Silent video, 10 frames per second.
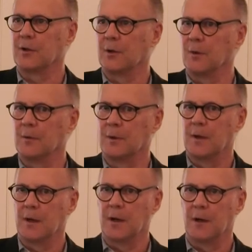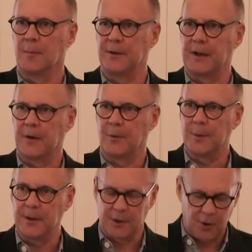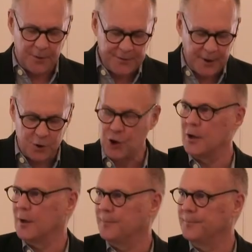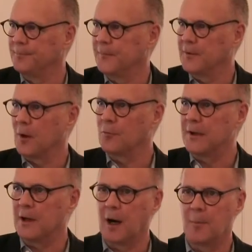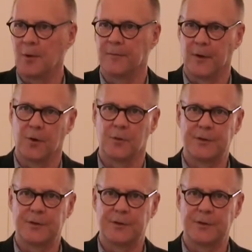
to go um, in the Caribbean called St. John. So I'll read a couple of those.